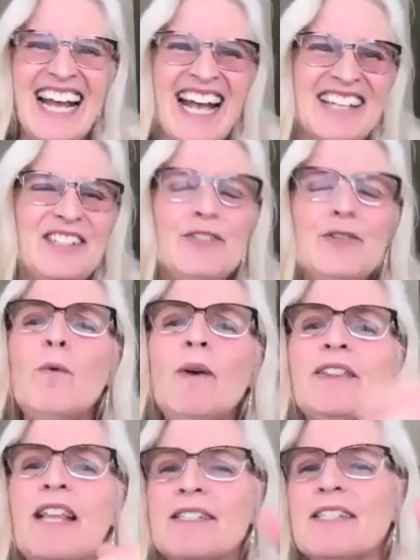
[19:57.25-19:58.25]
And you don't
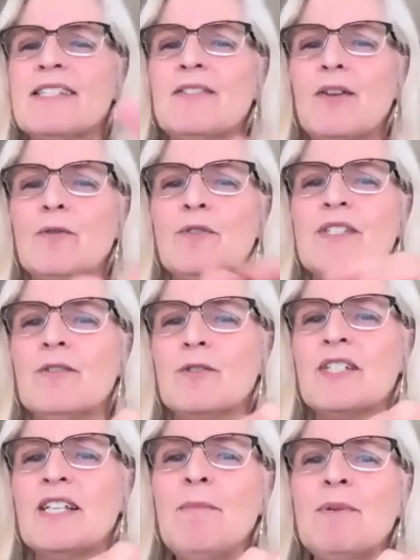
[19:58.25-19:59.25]
want
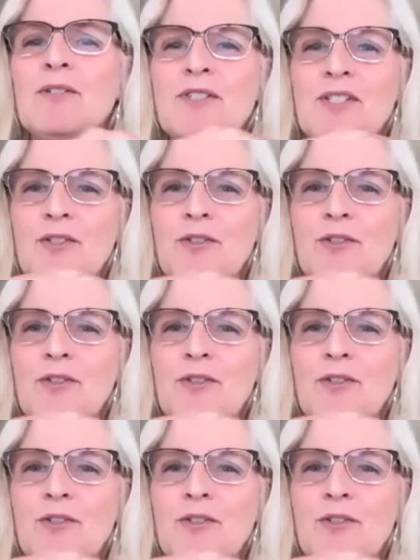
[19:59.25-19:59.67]
those chemicals in your